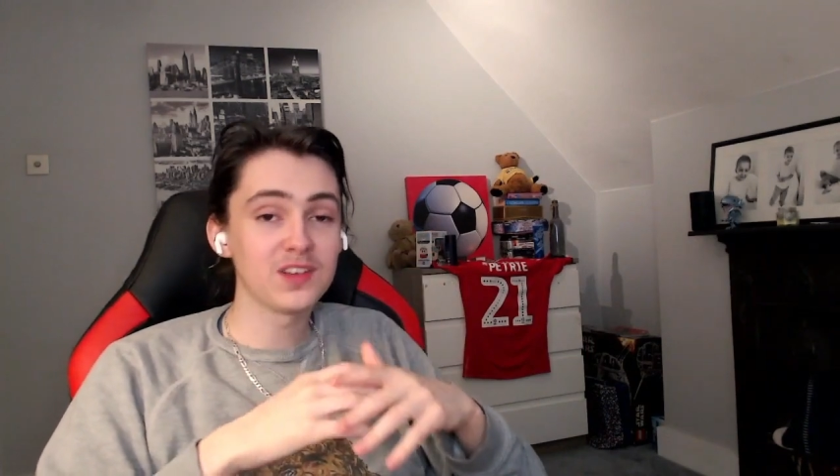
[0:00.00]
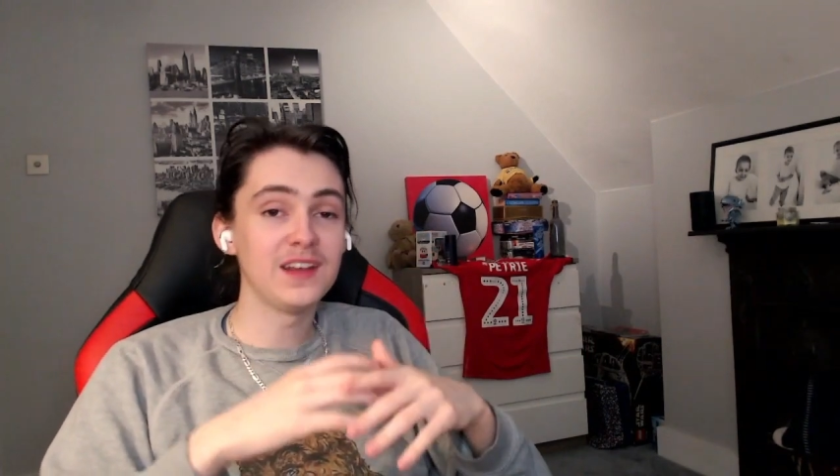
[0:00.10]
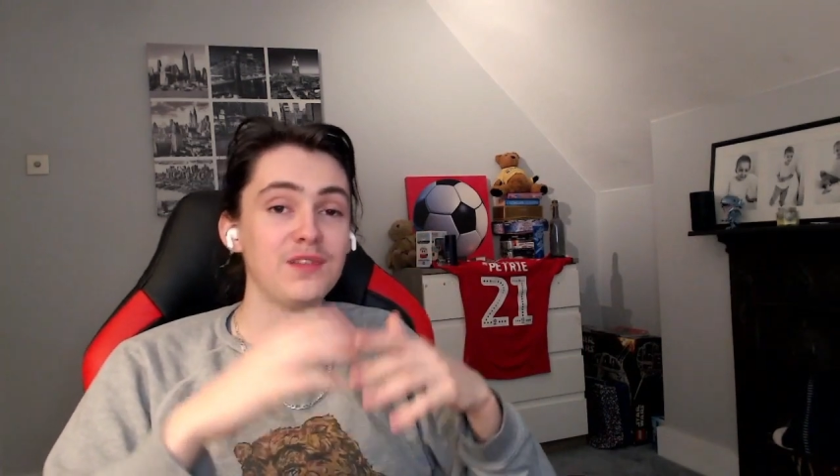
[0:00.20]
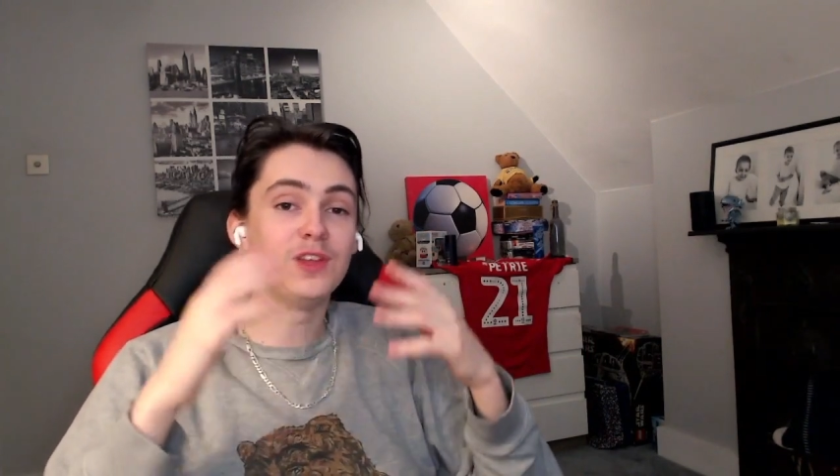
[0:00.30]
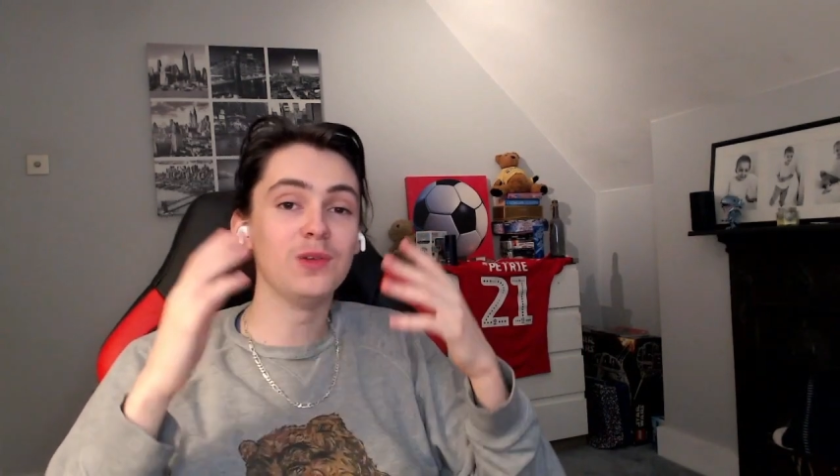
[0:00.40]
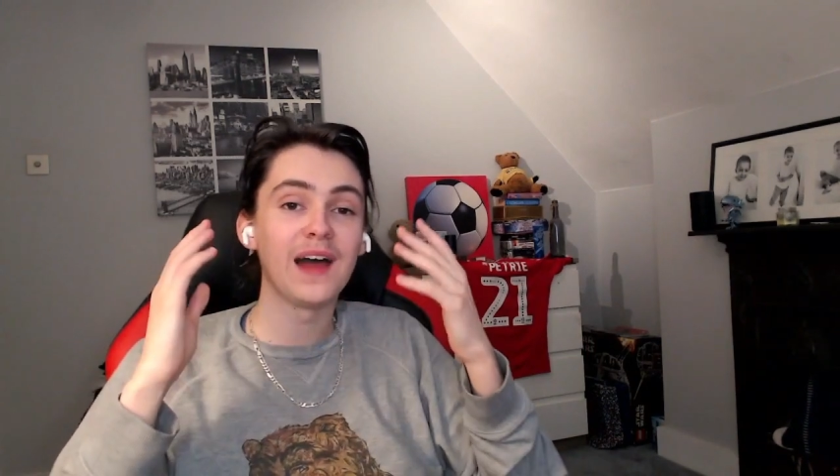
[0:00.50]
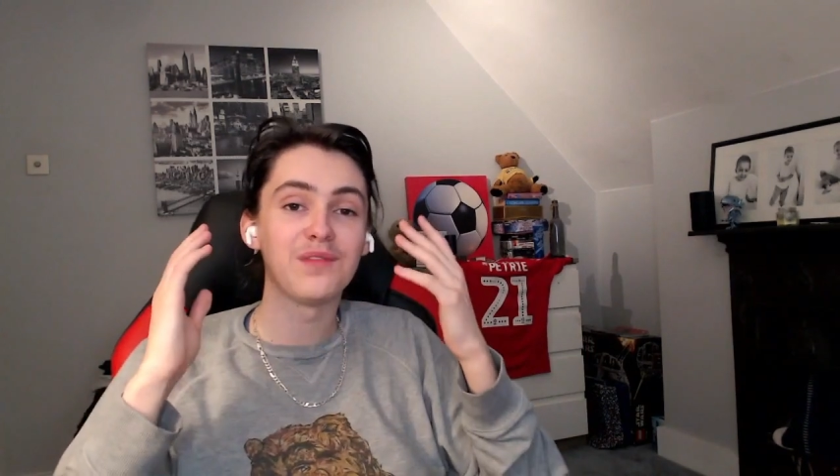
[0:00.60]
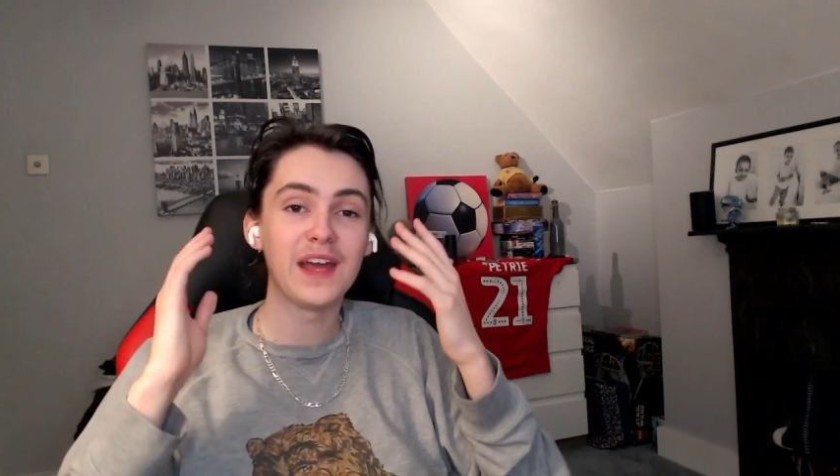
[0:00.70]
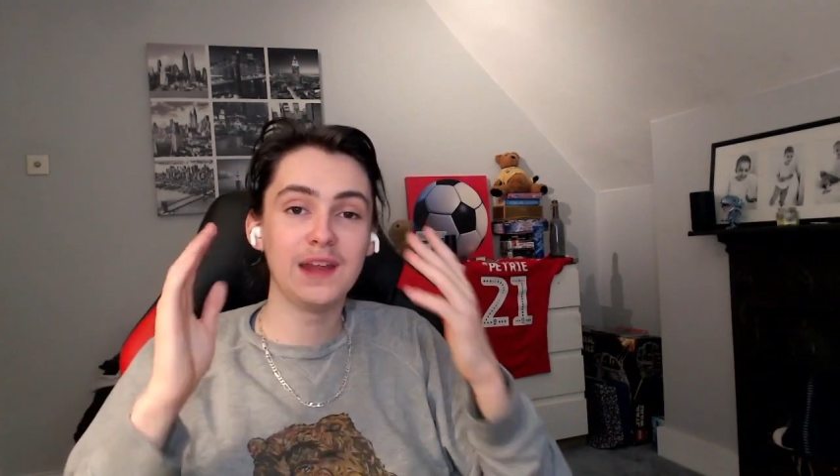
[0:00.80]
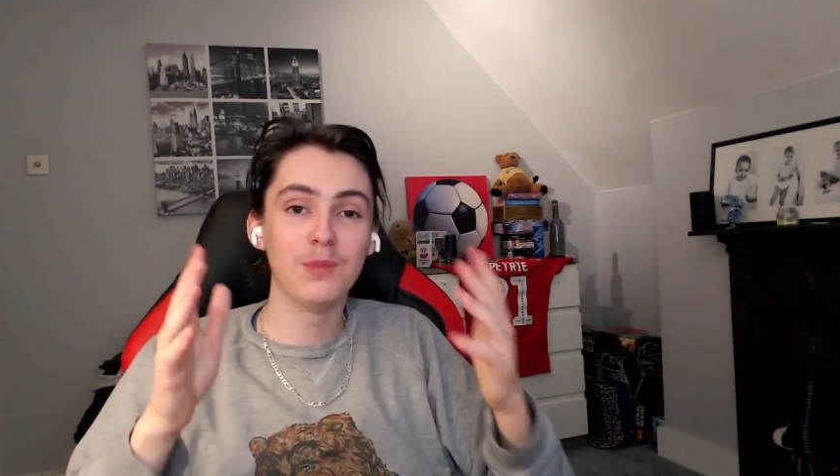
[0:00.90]
and if you
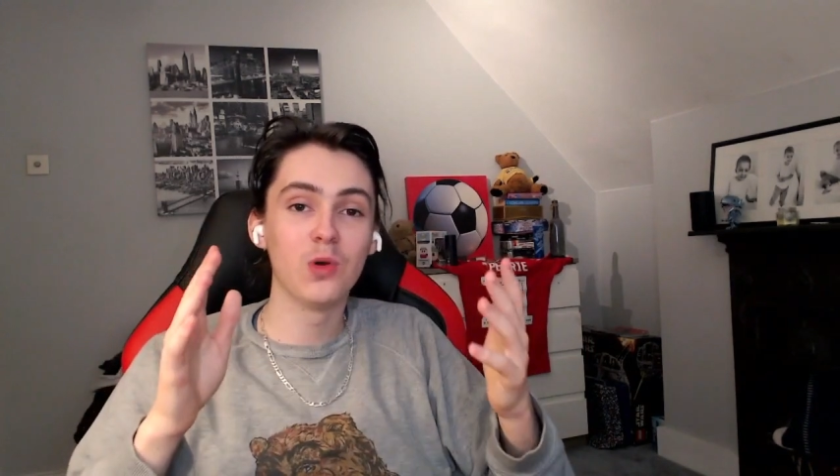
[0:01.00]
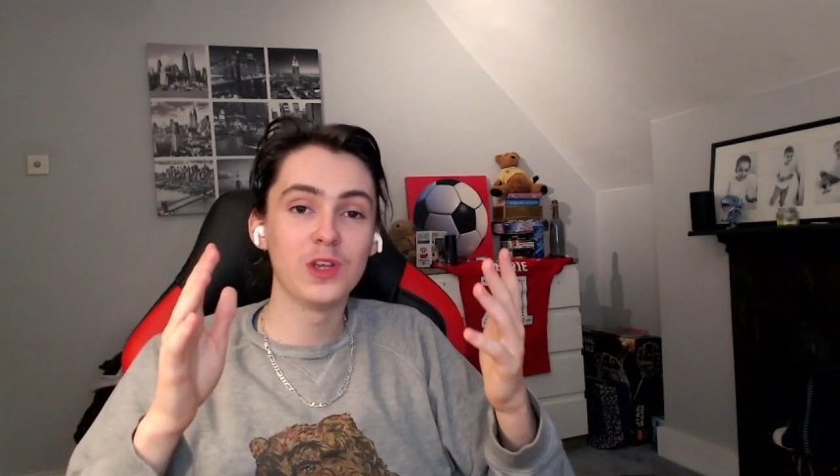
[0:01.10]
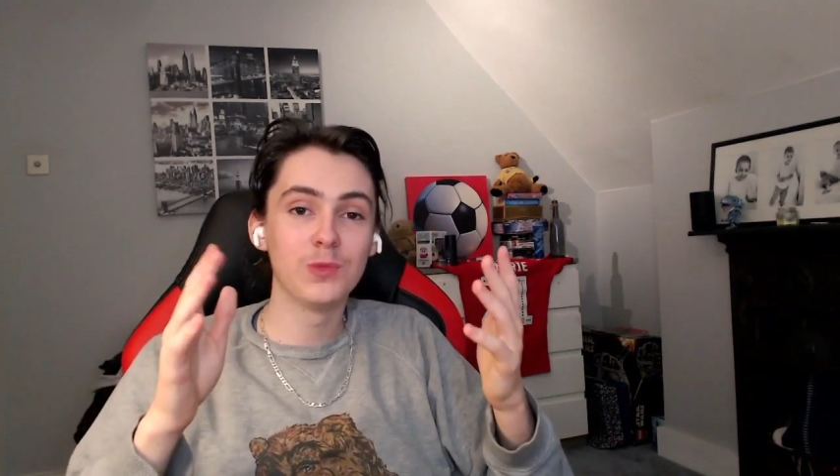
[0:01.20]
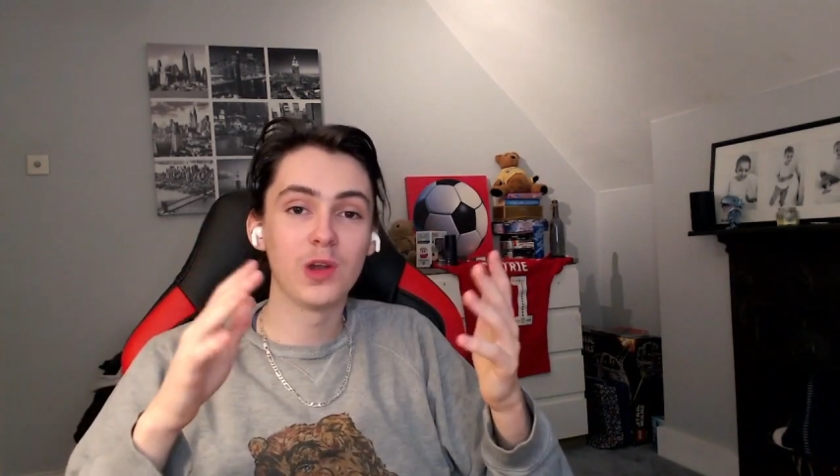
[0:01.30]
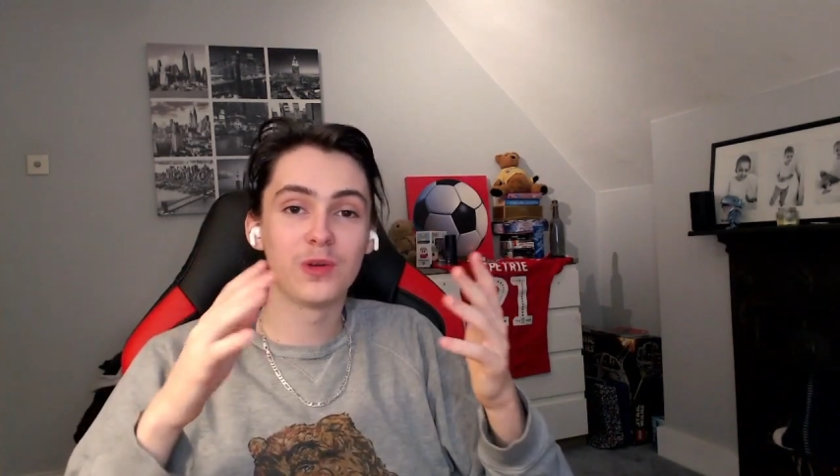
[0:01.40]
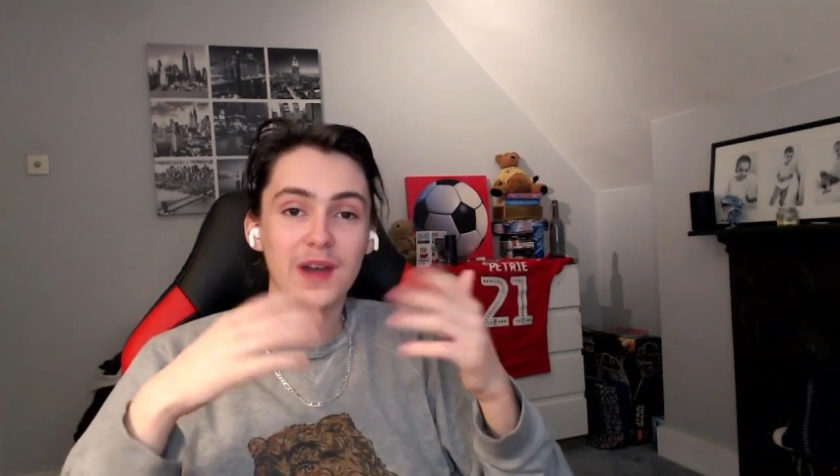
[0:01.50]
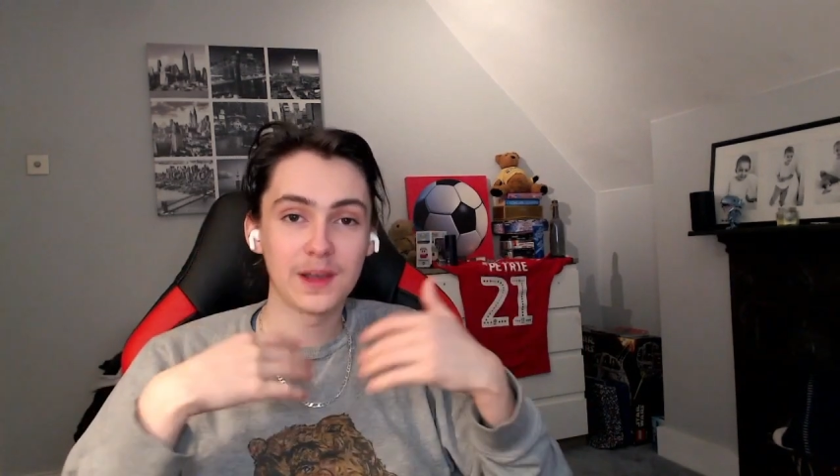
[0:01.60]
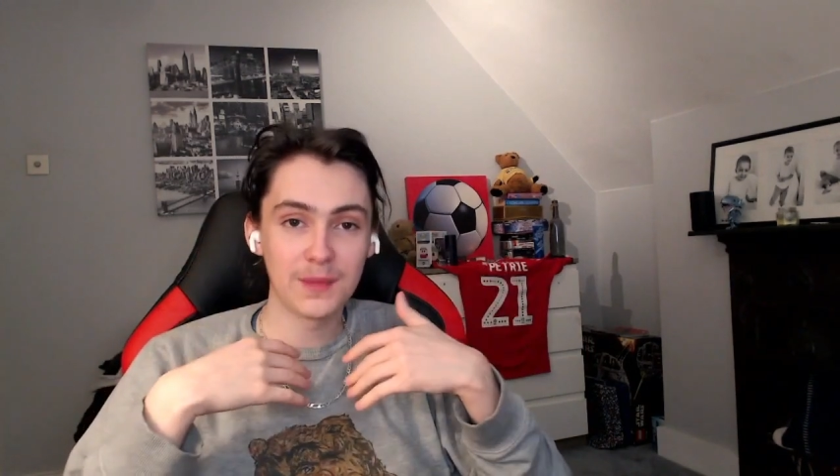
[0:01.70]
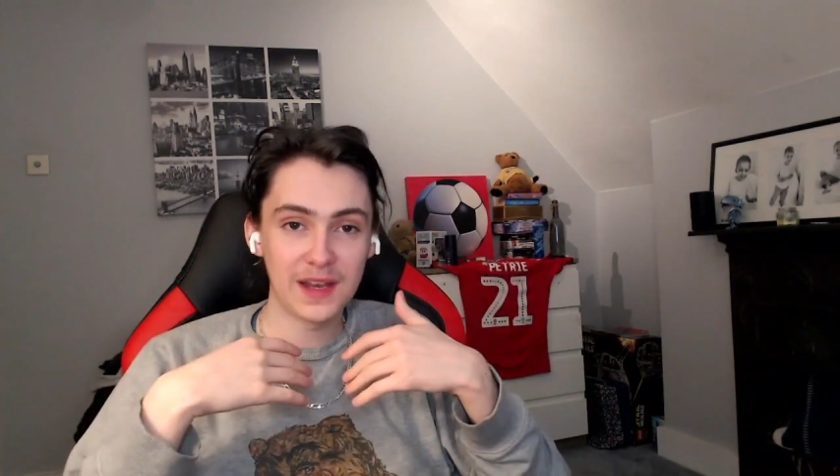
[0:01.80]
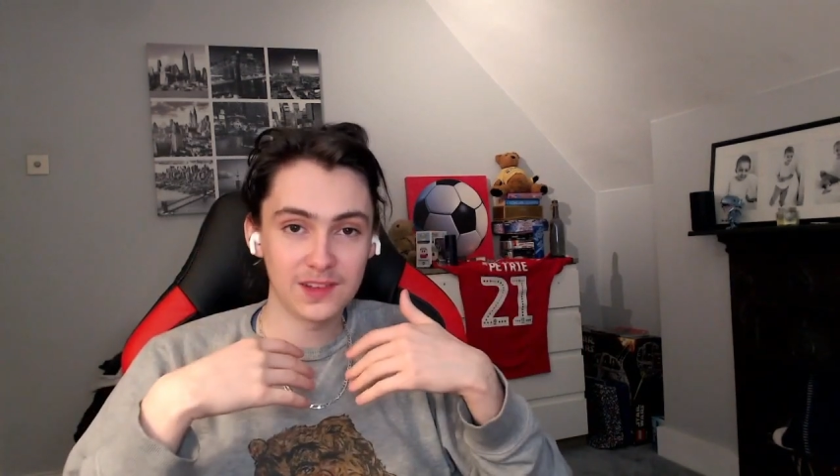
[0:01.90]
have any more you want to
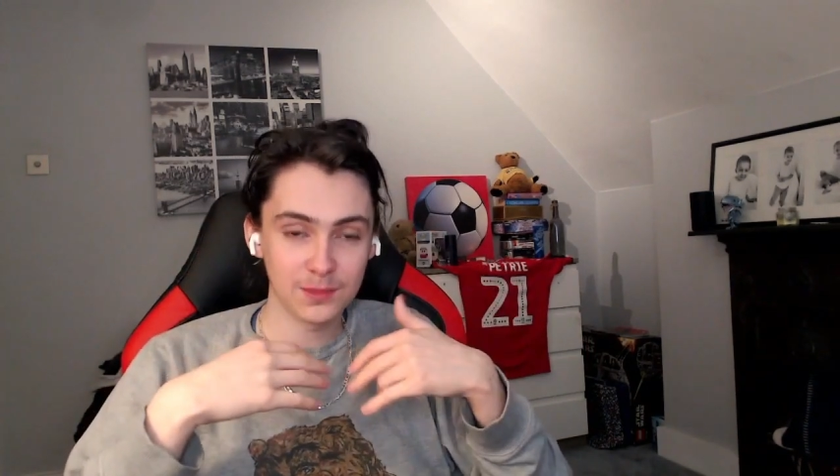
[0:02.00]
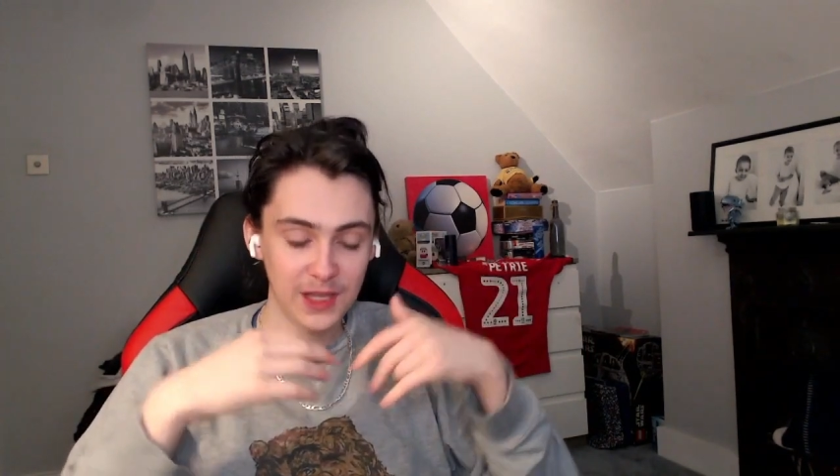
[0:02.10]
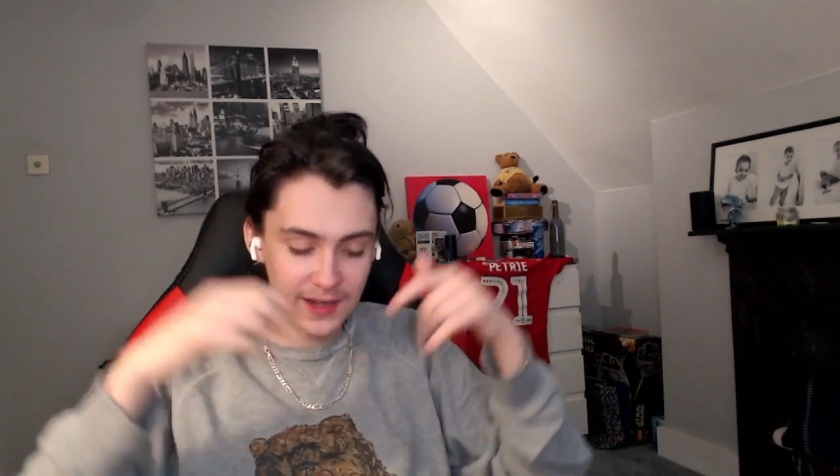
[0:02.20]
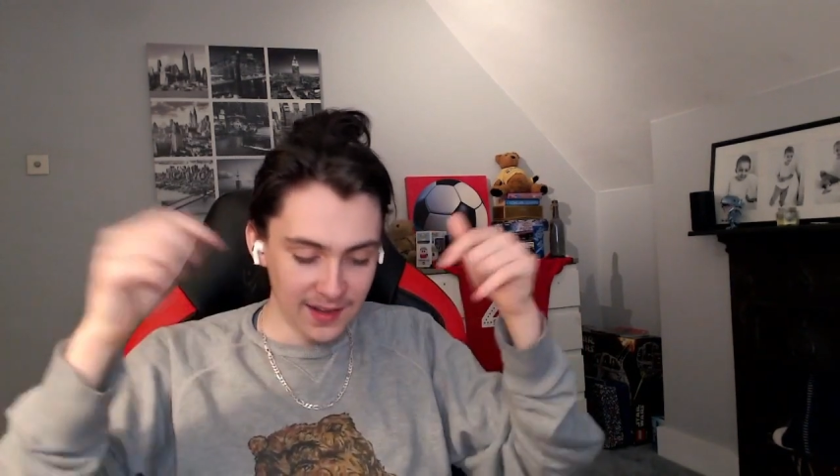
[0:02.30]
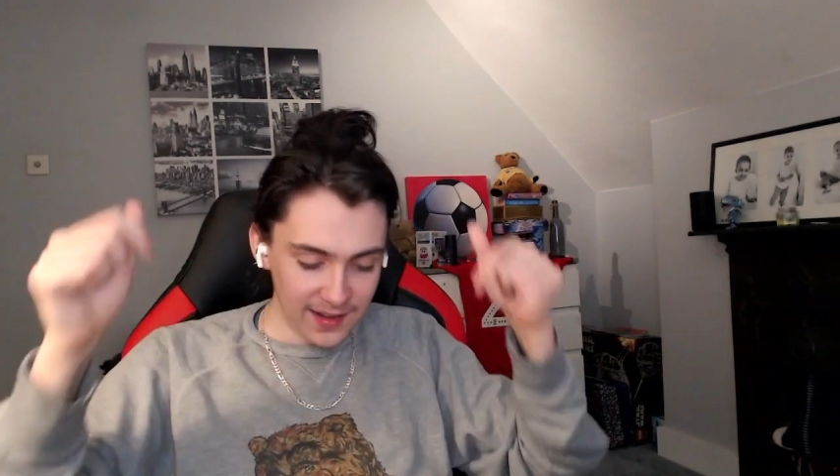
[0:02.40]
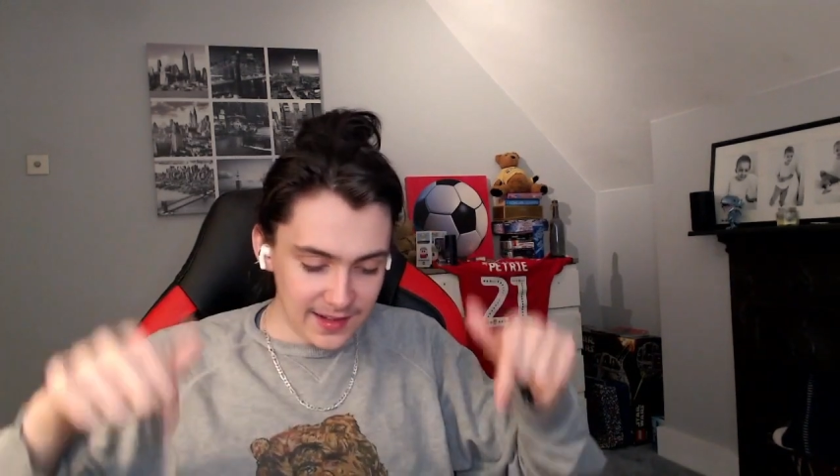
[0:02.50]
recommend to me,